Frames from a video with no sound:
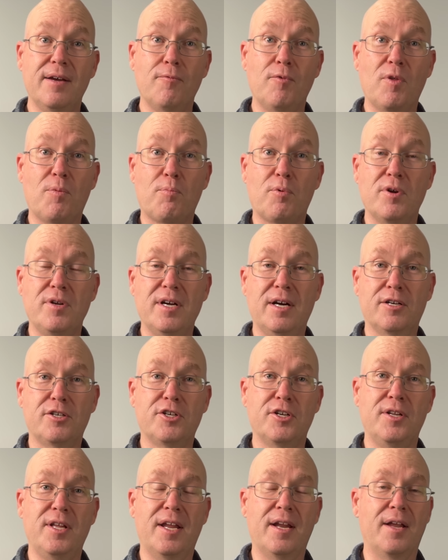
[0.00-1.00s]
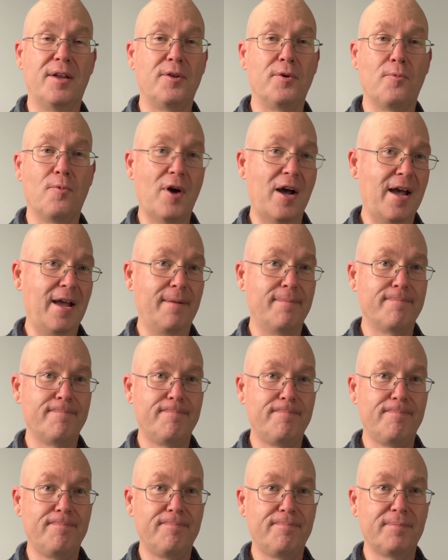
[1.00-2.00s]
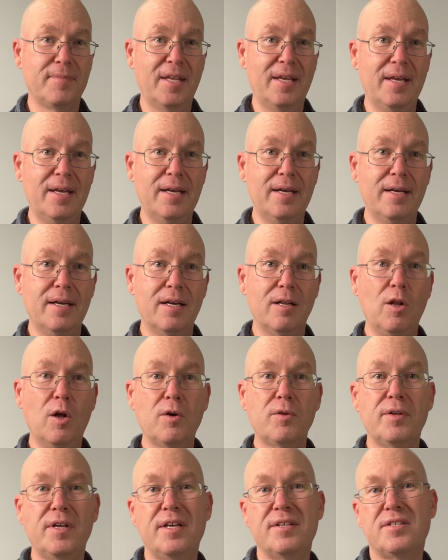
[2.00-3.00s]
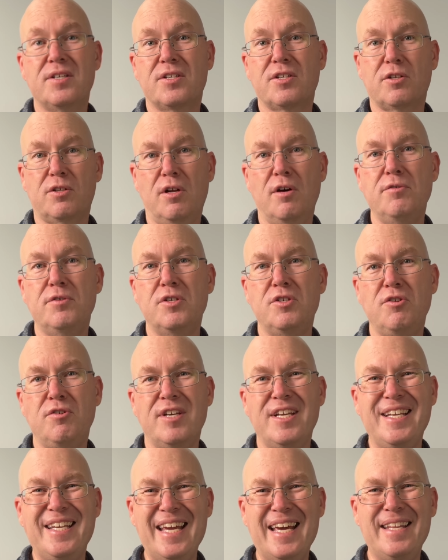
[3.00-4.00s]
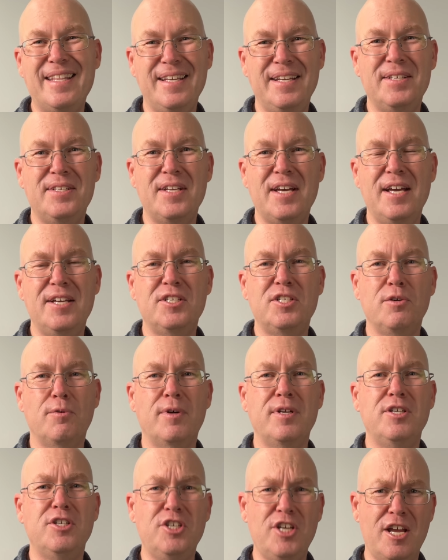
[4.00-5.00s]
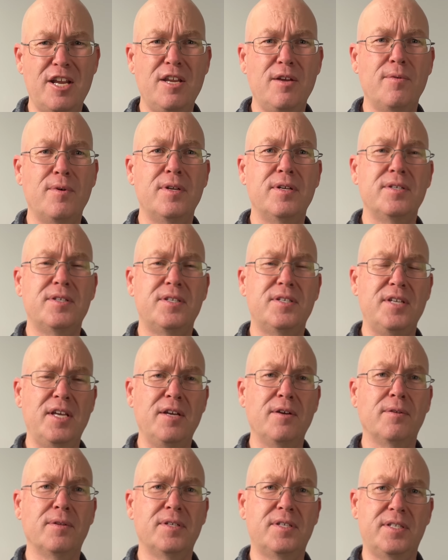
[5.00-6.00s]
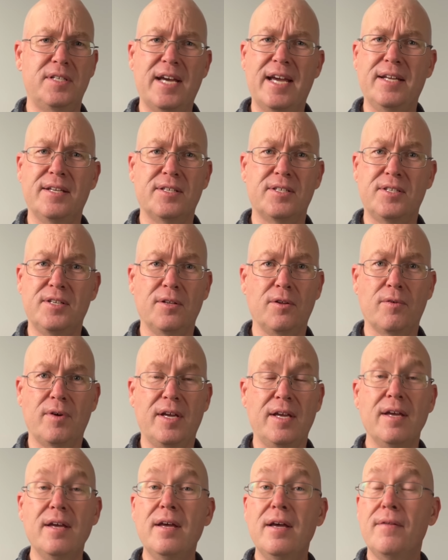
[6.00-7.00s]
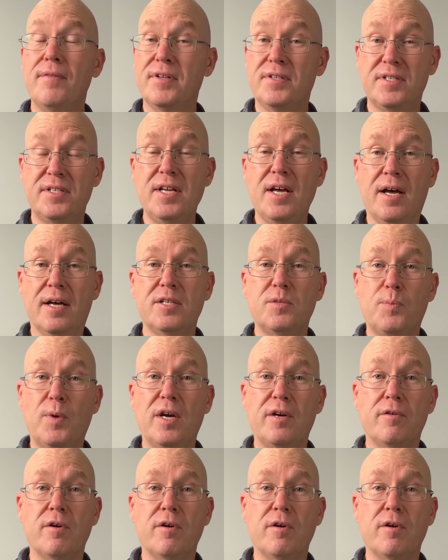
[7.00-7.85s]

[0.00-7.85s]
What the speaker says: with production then underway. Lochlea is as close as you can get these days to a genuine single estate distillery that starts by